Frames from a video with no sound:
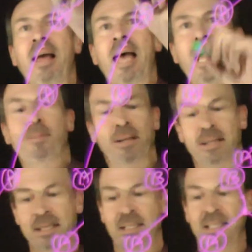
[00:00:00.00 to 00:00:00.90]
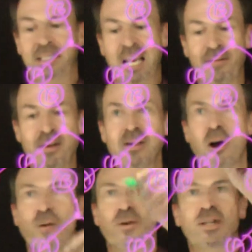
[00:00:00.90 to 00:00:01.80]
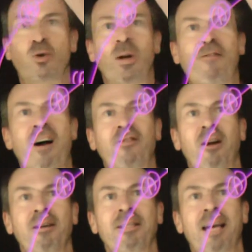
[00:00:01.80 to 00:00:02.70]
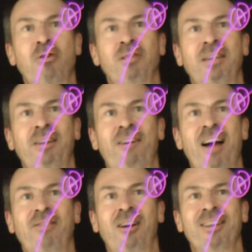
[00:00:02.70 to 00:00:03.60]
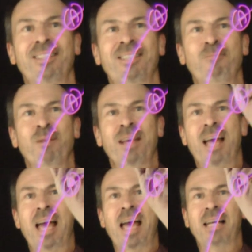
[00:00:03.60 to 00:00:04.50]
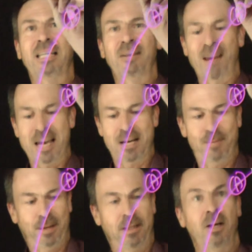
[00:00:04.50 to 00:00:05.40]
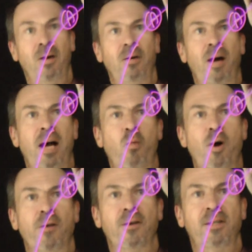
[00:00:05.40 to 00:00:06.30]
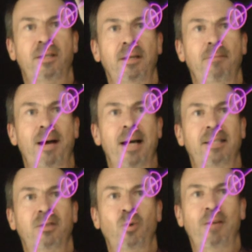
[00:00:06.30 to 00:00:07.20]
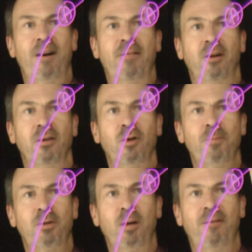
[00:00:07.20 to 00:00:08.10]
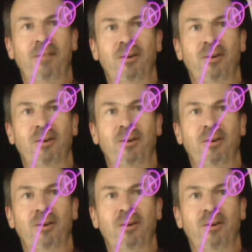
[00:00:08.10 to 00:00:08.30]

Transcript: Albert seven of those $25, $175, and give Albert uh, one of those parts, $25. Oops, $25.